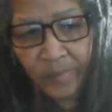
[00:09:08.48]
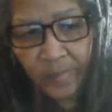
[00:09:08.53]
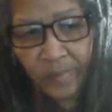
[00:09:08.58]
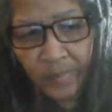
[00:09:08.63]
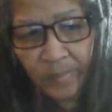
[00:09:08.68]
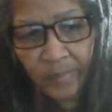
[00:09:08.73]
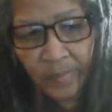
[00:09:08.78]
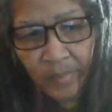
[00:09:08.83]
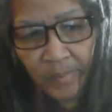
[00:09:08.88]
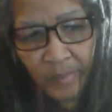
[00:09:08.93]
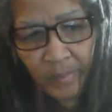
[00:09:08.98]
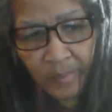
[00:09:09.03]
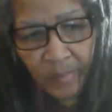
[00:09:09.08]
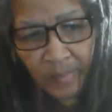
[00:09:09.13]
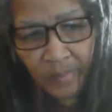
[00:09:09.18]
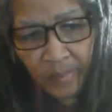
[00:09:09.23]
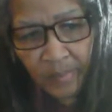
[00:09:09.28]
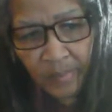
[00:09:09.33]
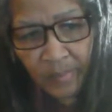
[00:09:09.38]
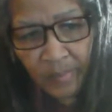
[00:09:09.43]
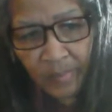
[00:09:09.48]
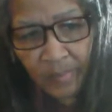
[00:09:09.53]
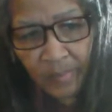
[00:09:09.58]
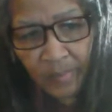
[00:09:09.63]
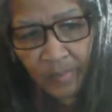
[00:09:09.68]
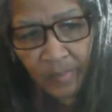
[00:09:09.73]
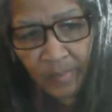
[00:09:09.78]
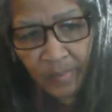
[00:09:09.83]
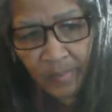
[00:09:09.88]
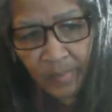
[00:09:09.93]

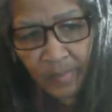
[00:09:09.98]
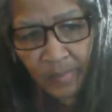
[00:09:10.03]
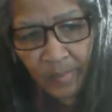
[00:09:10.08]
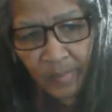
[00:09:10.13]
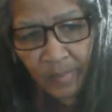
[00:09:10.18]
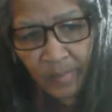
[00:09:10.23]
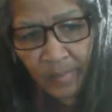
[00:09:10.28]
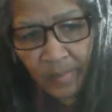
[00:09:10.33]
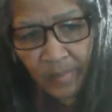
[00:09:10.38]
(silence)